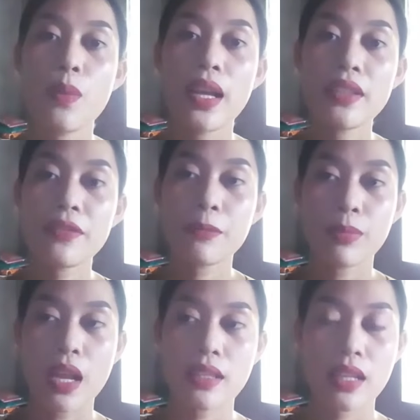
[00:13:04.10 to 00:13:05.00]
one of the
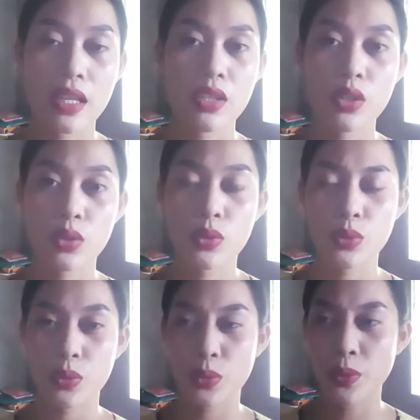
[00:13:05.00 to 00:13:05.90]
process
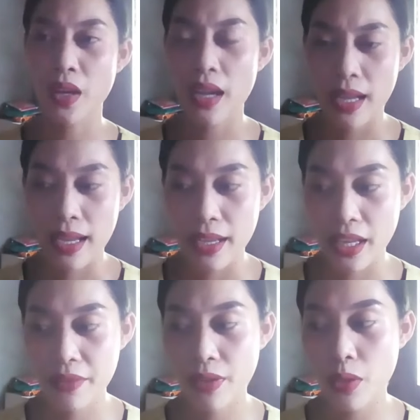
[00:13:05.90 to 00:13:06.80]
to
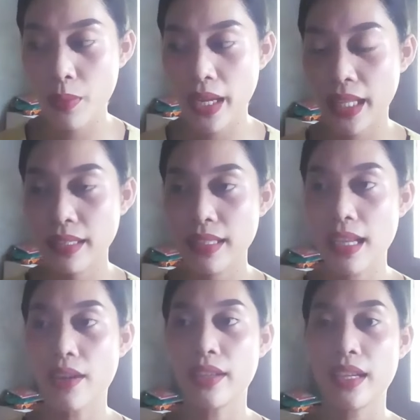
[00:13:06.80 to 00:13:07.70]
evaluate
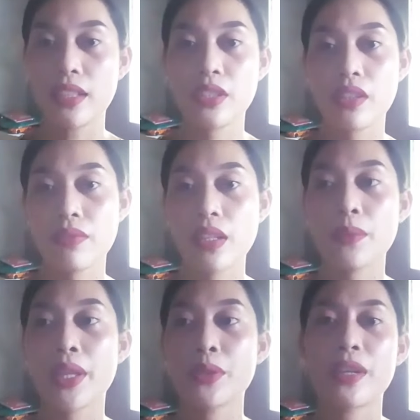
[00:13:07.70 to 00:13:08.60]
or
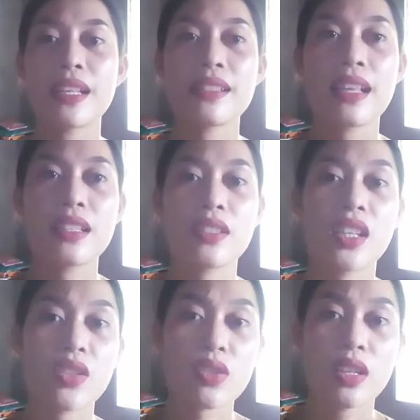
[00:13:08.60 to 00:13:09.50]
assess
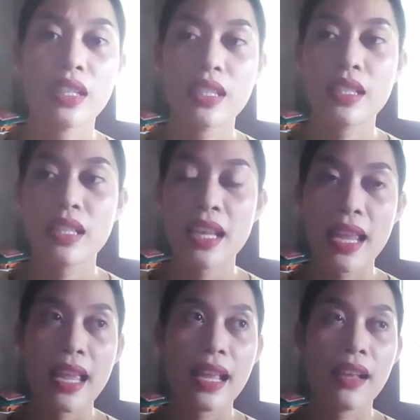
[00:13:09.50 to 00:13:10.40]
teachers'
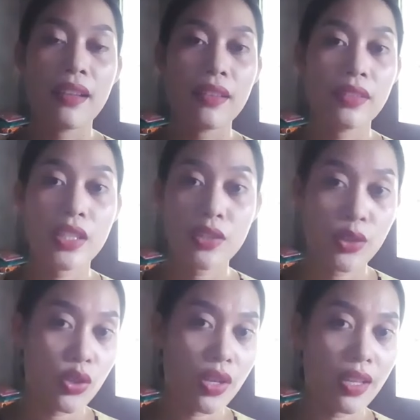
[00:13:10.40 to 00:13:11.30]

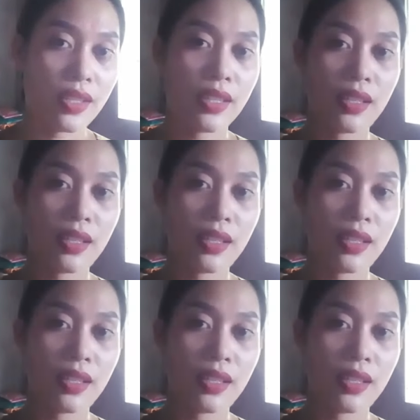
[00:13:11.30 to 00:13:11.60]
researches.